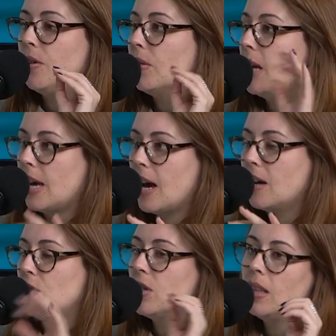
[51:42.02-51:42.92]
know, like
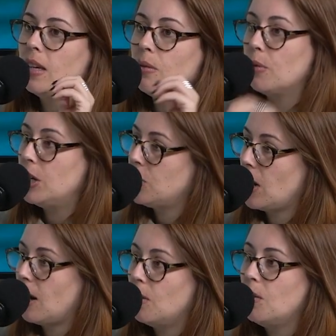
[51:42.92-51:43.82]
Ash said, like,
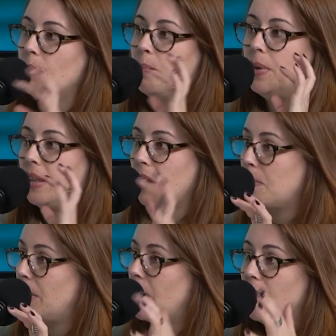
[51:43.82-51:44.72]
reach out, be
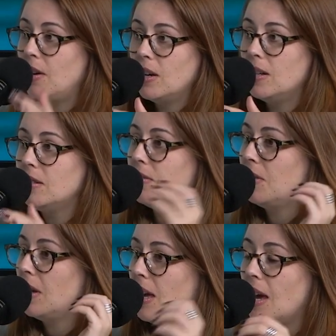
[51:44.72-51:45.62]
like blunt and honest
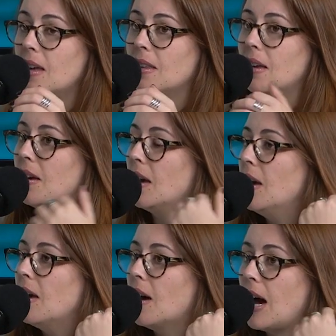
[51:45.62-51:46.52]
of like, hey, like,
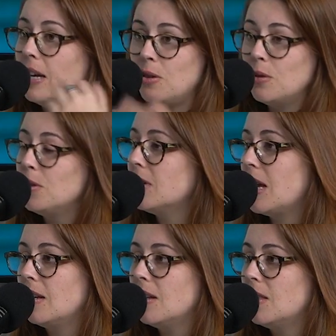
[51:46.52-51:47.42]
I know you're
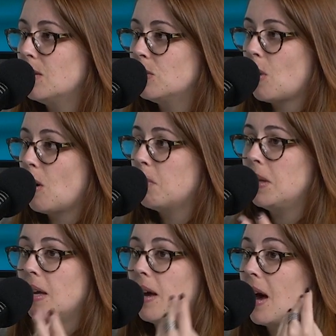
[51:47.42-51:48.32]
saying nothing's wrong,
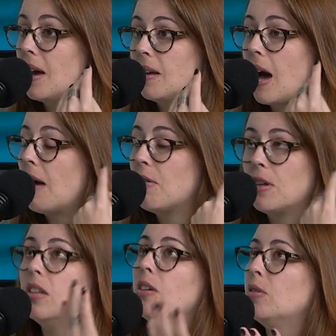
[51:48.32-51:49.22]
but like, I, I
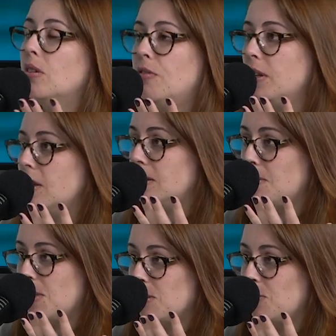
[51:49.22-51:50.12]
clearly feel like
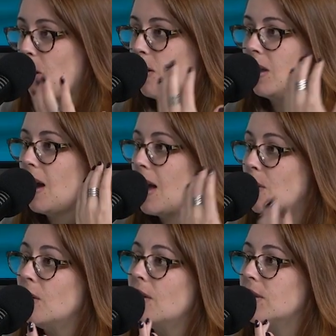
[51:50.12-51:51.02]
something's wrong. Like, I
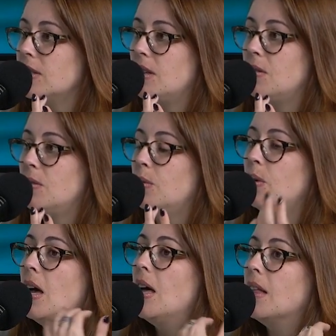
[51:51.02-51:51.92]
don't ever see
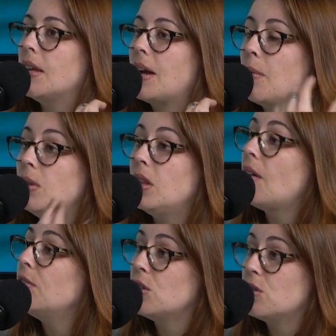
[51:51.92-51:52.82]
you. Like, I would
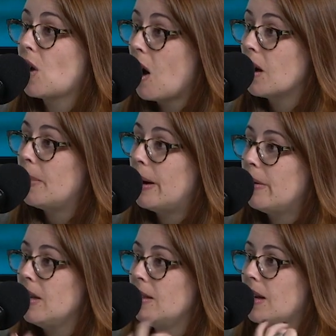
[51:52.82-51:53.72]
love to talk
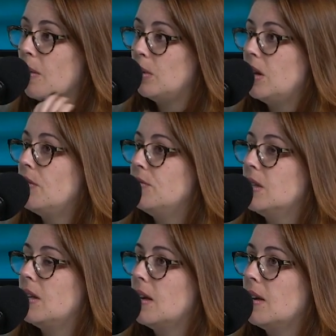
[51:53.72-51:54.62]
about it. Like, I would love
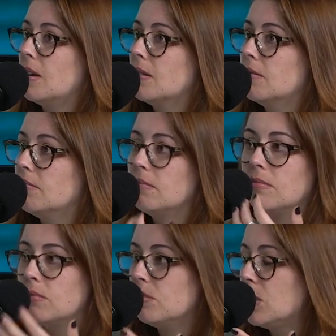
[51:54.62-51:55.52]
to like
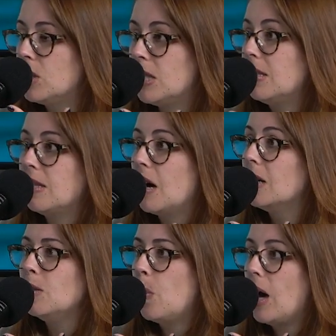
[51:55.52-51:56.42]

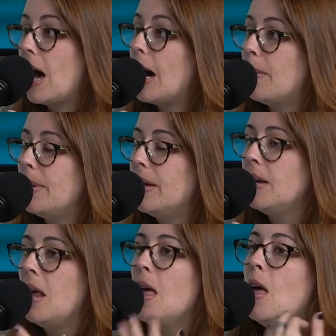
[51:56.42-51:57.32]
discuss what happened.